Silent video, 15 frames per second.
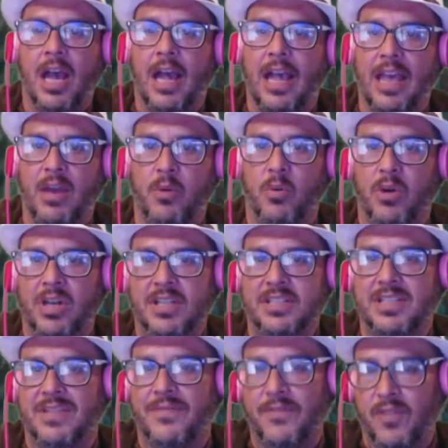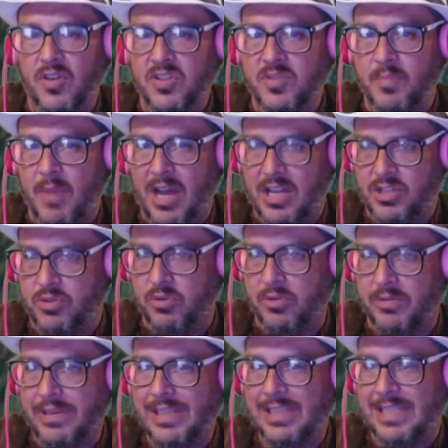It was the first module
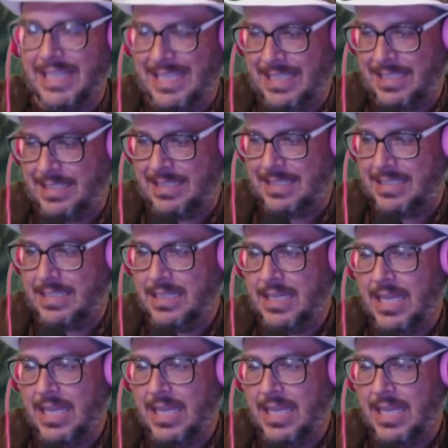released